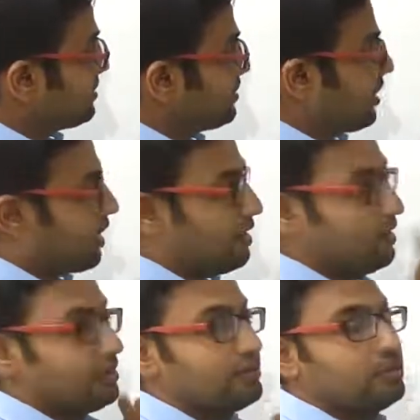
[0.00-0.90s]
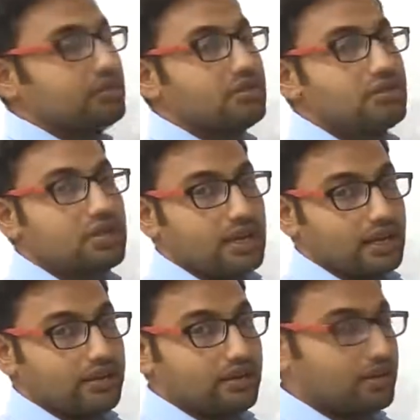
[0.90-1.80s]
than
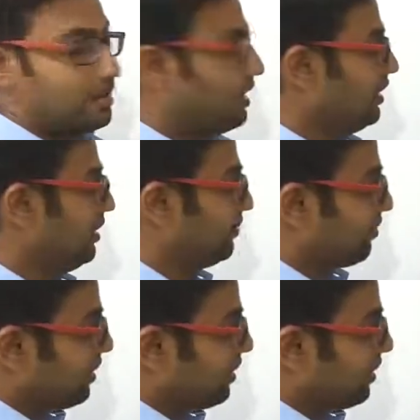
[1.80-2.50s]
3, right?